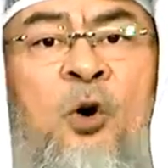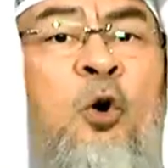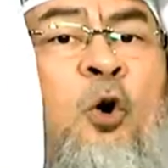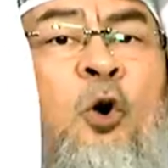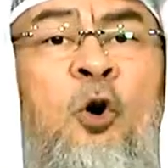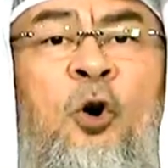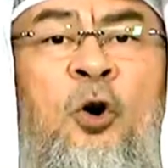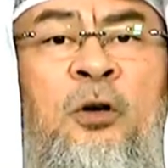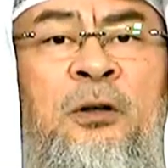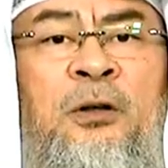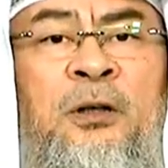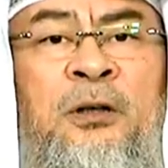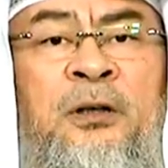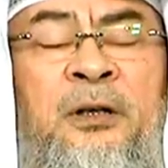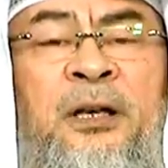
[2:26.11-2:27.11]
or
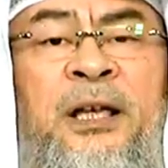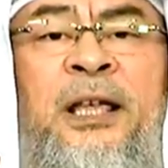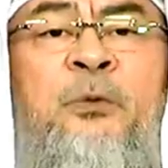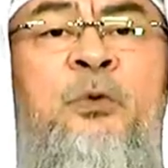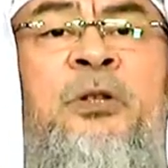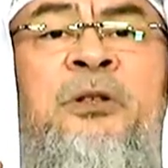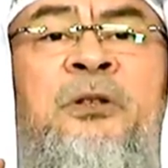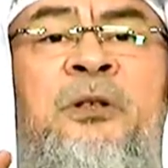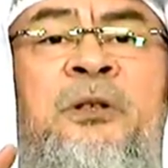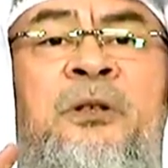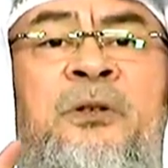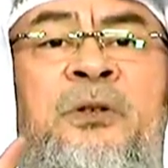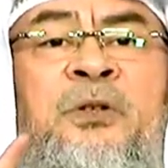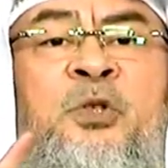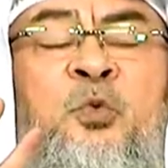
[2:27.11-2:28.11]
he would
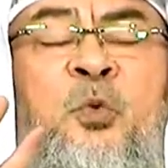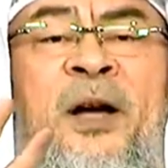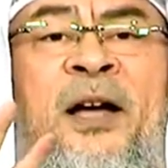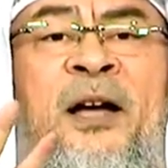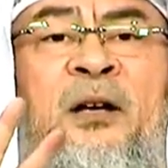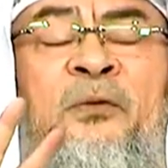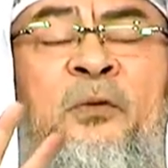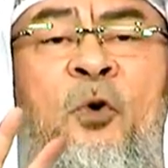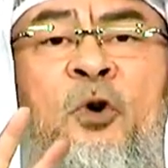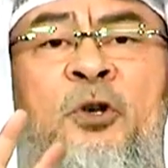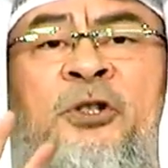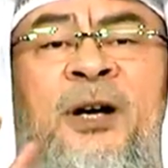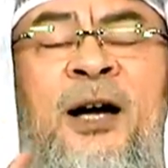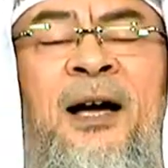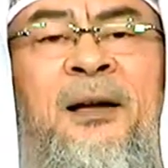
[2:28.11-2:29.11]
swear four
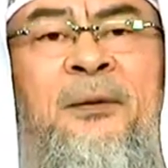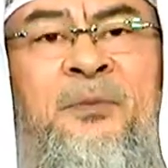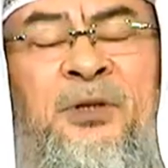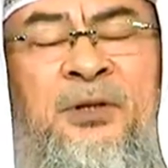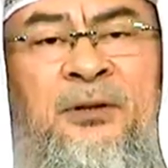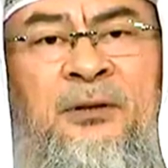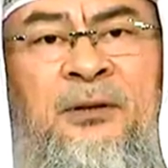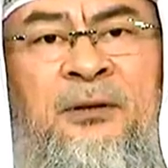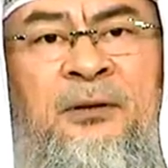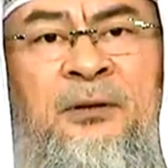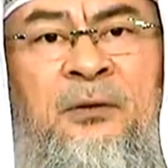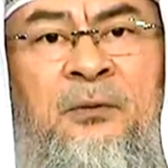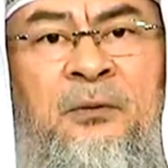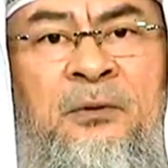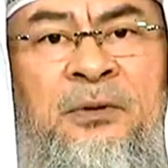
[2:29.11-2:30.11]
times,
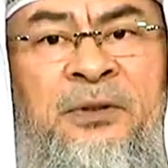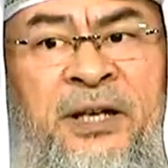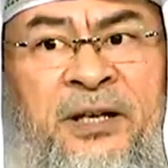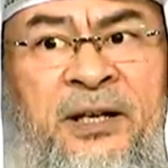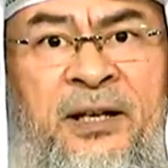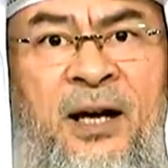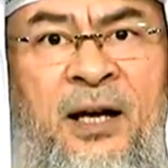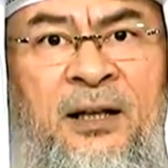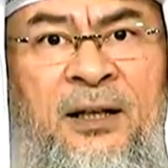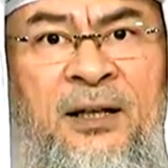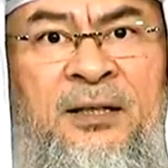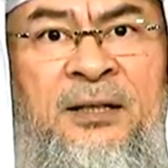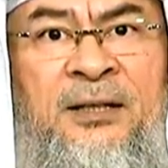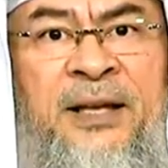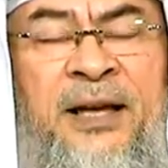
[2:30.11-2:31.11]
taking
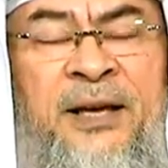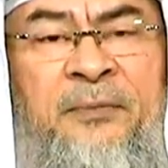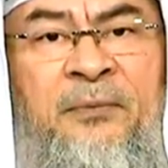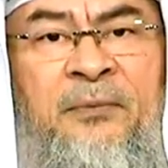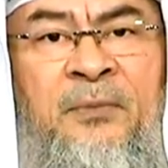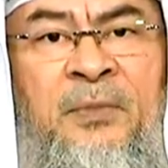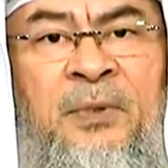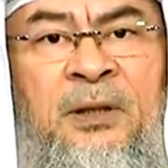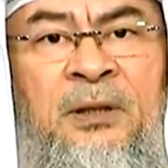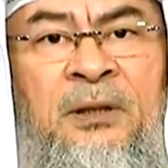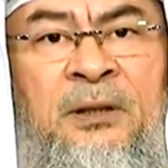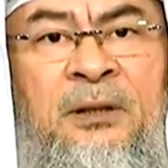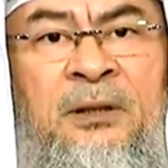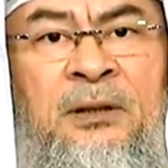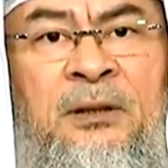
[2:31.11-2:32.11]
Allah's name,
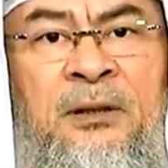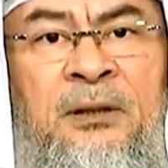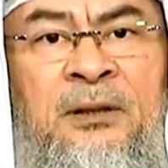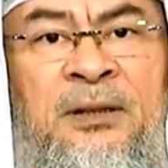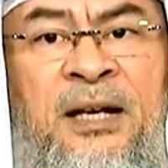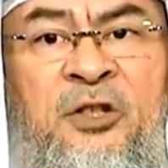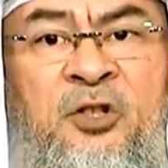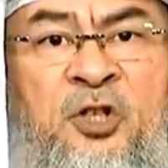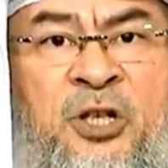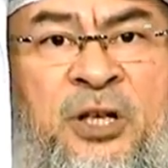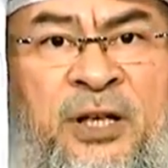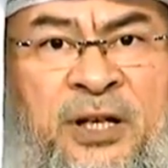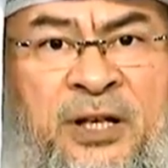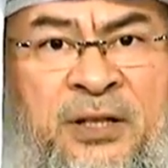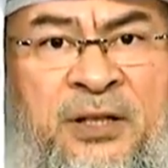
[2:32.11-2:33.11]
that she
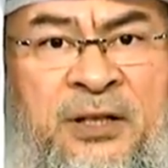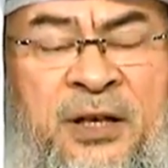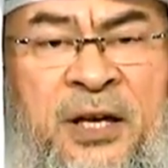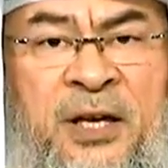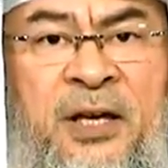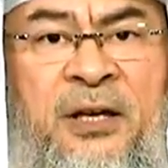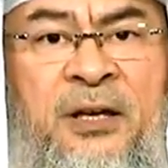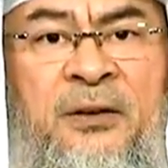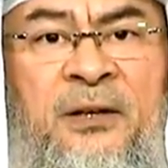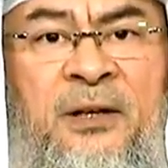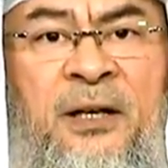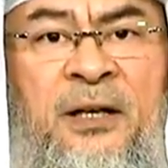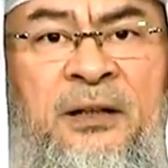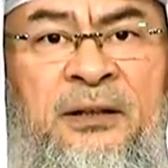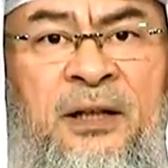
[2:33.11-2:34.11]
is an
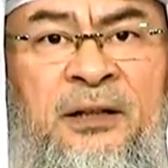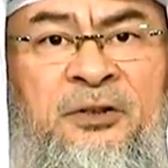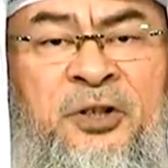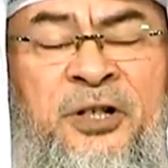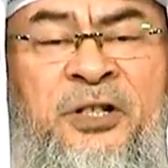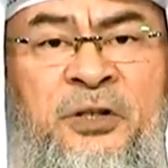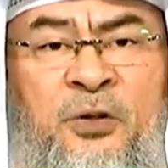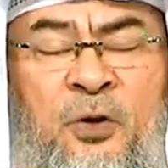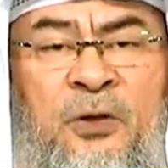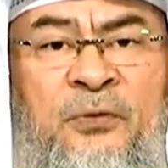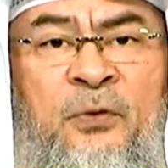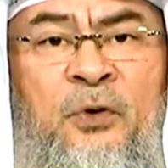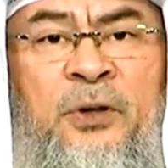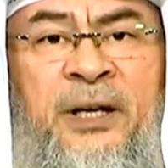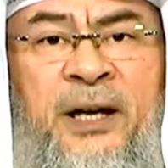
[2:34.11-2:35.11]
adulteress or a
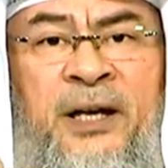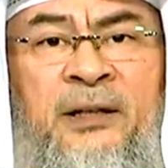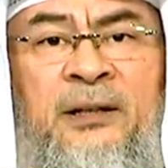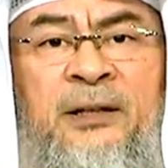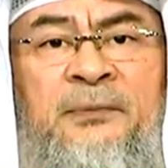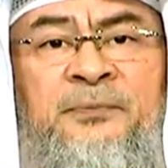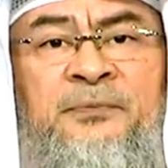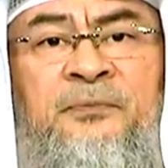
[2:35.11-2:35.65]
fornicator.